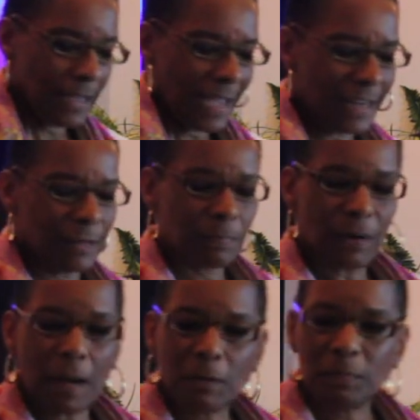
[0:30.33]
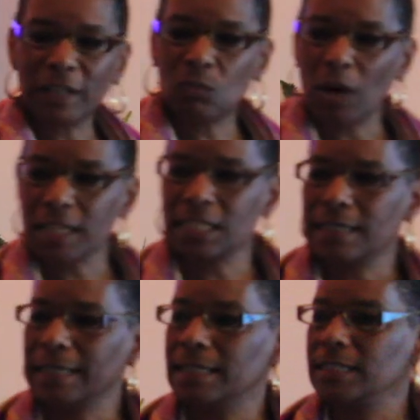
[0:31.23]
And it probably
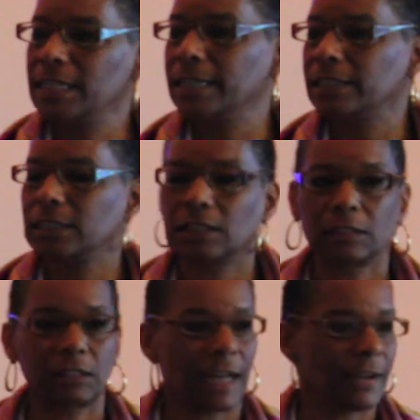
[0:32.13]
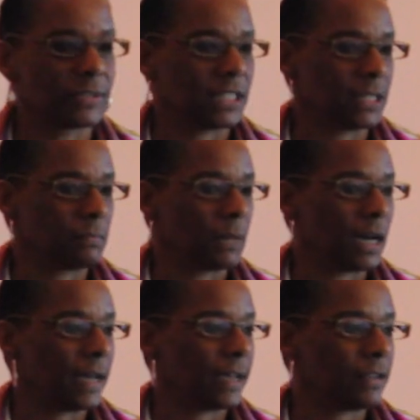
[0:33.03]
wasn't until I was in
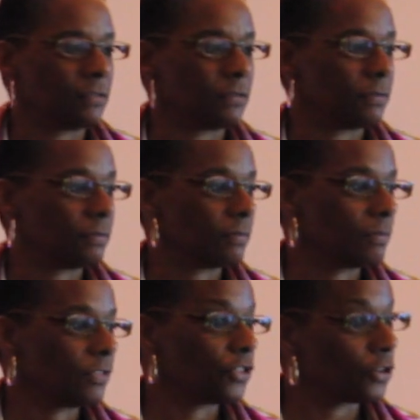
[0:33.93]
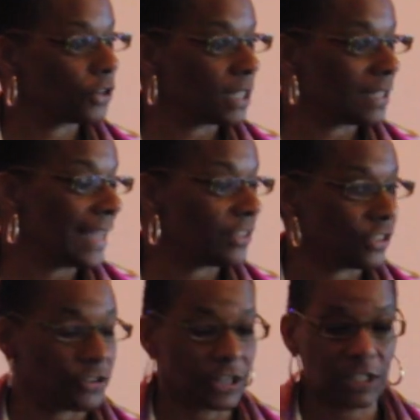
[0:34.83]
my late
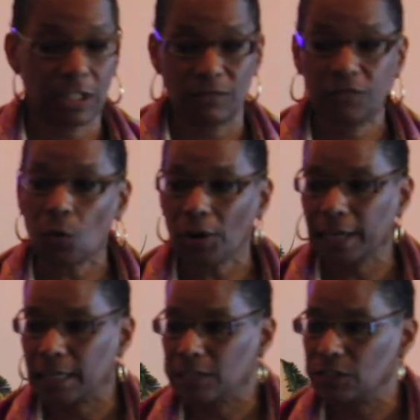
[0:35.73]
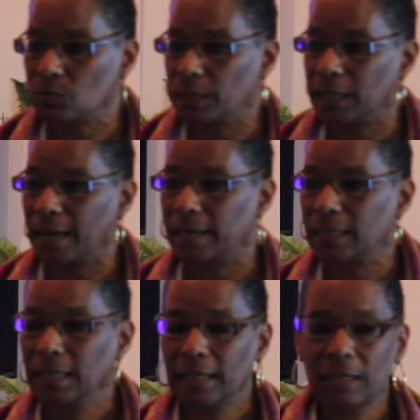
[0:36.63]
30s and 40s when
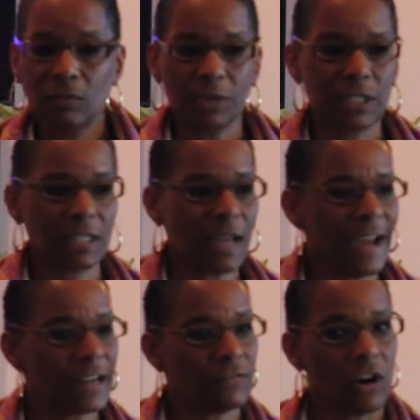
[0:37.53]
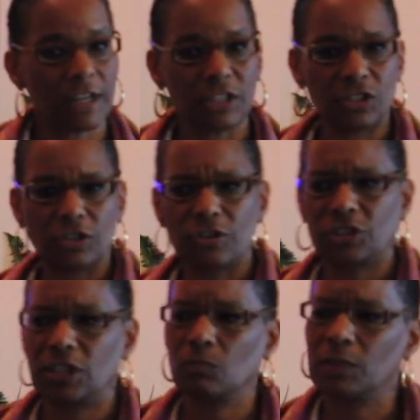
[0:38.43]
I was kind of on a
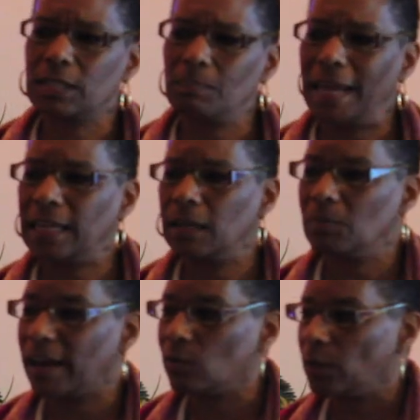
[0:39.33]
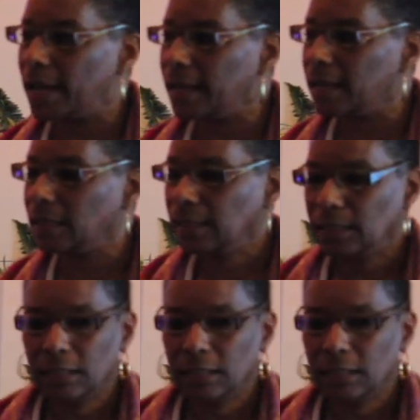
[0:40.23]
search and was making my way